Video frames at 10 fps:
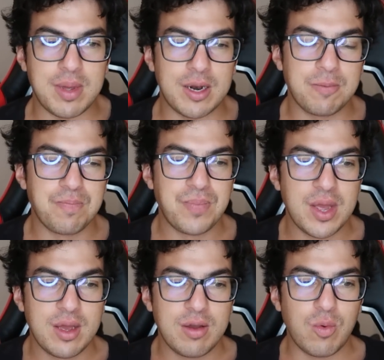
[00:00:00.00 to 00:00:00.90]
mean,
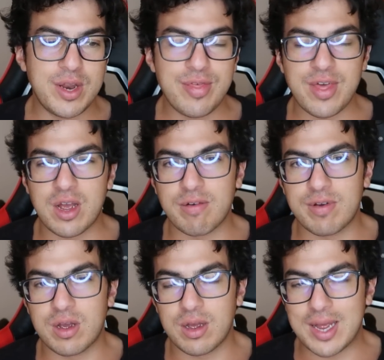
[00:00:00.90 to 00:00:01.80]
when you think
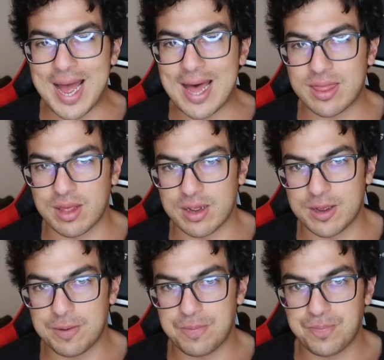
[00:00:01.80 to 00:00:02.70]
of Catholic,